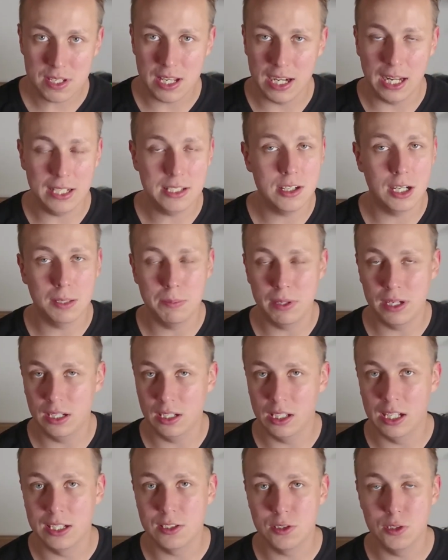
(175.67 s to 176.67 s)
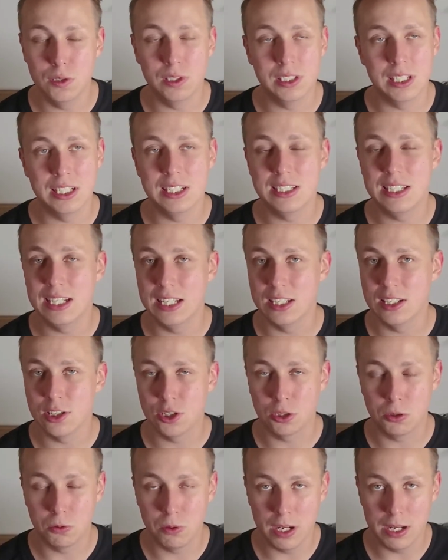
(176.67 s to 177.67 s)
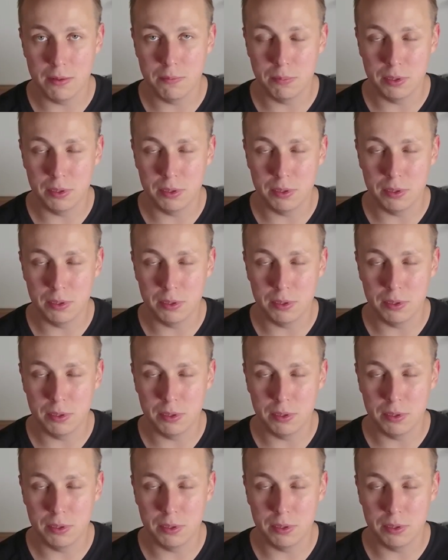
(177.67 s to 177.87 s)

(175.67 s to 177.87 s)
And I talk about it a lot too because I just think it's such a great,